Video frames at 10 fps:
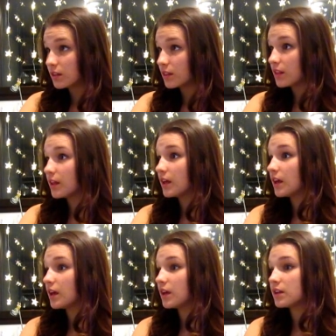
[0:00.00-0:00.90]

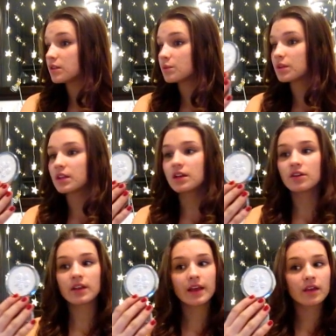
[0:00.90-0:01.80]
that is what they
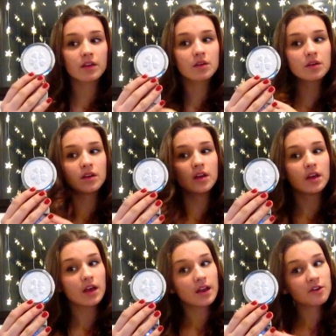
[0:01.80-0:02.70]
look like.
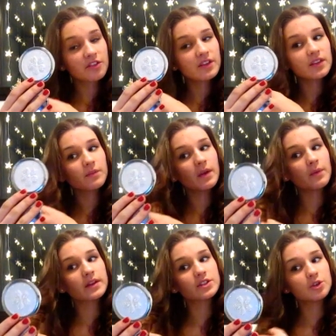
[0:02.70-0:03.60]
Another thing that you might
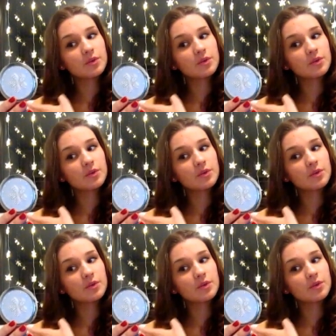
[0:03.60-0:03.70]
want to do